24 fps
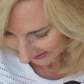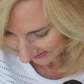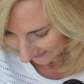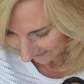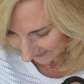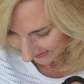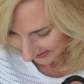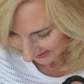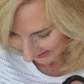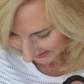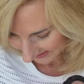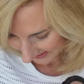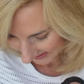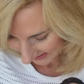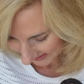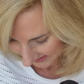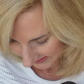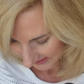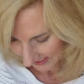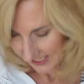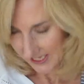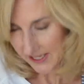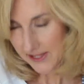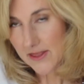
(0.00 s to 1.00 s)
love this as
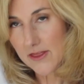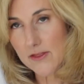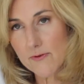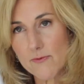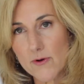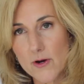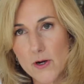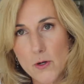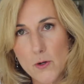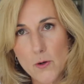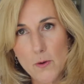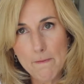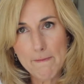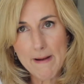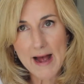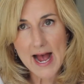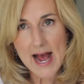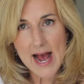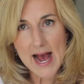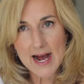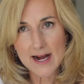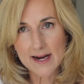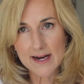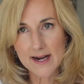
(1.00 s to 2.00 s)
a
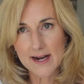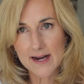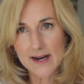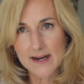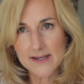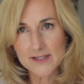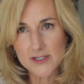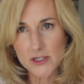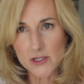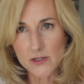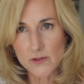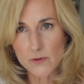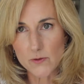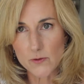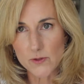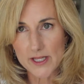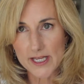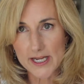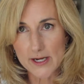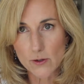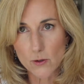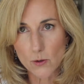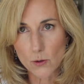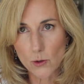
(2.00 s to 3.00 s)
throwback to
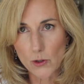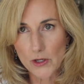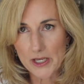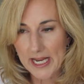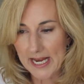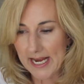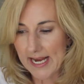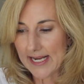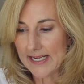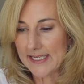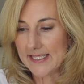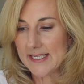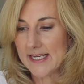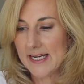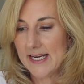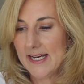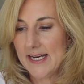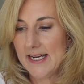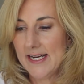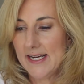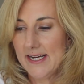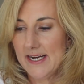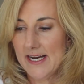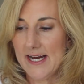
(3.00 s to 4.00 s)
the old days.
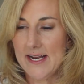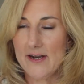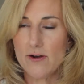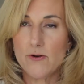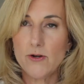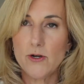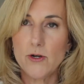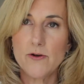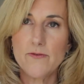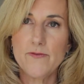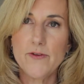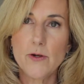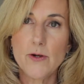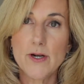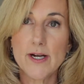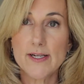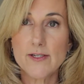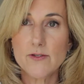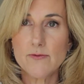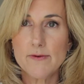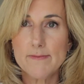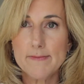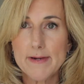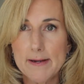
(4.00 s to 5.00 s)
I don't know if you
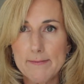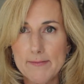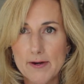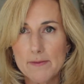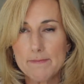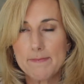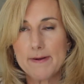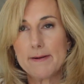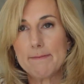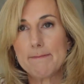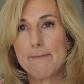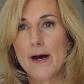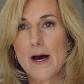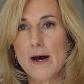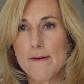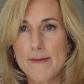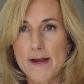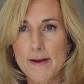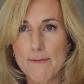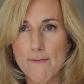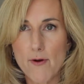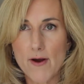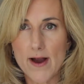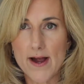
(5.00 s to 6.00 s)
guys remember, but
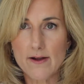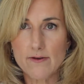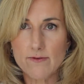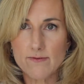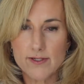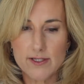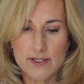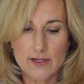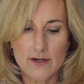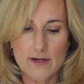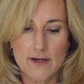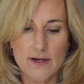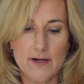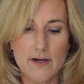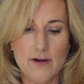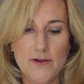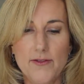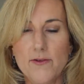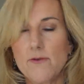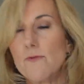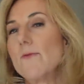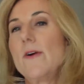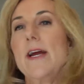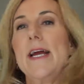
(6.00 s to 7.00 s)
Bobbi Brown was all
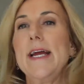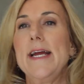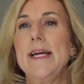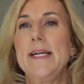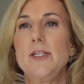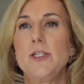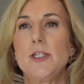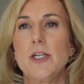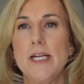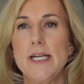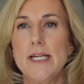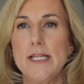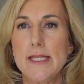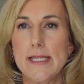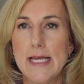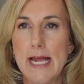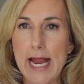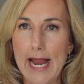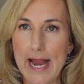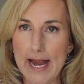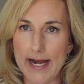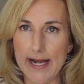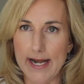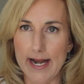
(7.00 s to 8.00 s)
the rage in the
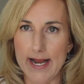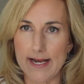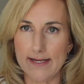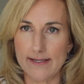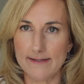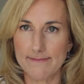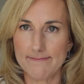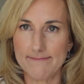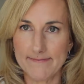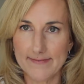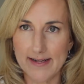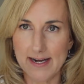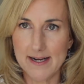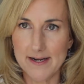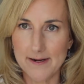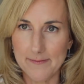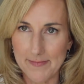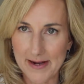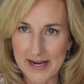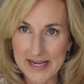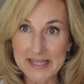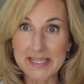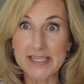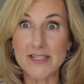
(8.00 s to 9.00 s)
80s.
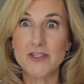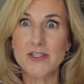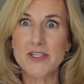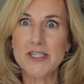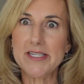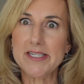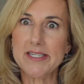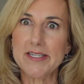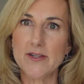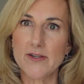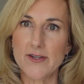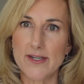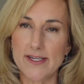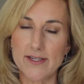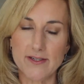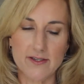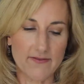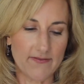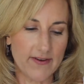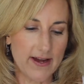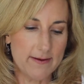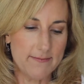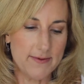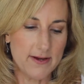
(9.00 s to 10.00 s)
I think she still is.
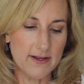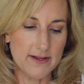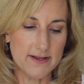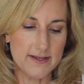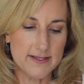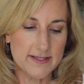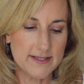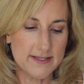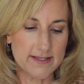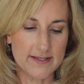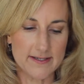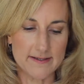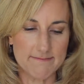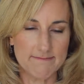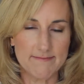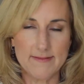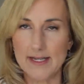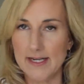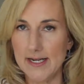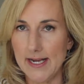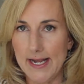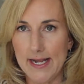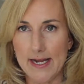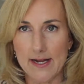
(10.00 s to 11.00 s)
Fabulous
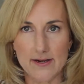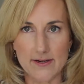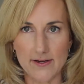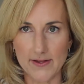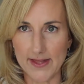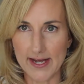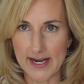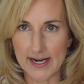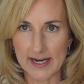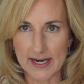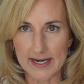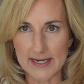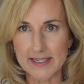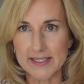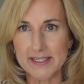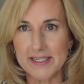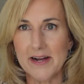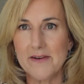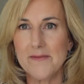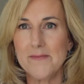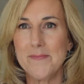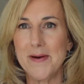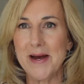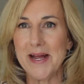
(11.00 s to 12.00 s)
line, all that kind of
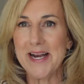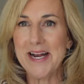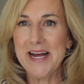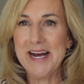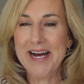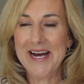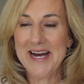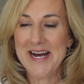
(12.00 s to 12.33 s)
stuff. But